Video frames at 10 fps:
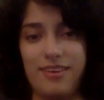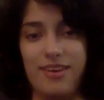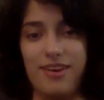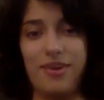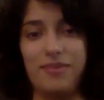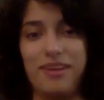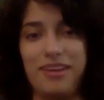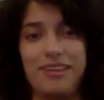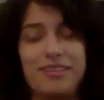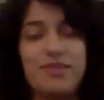
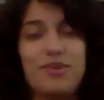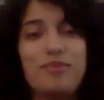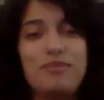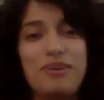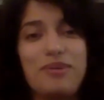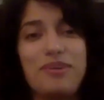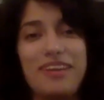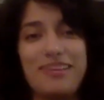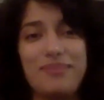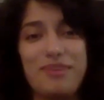Alrighty, so we're
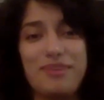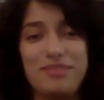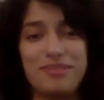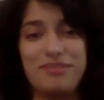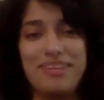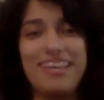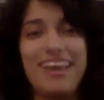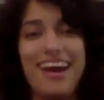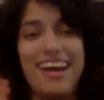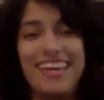recording. One, two, three.
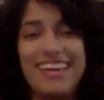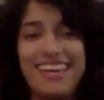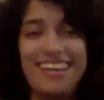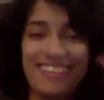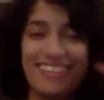Hi.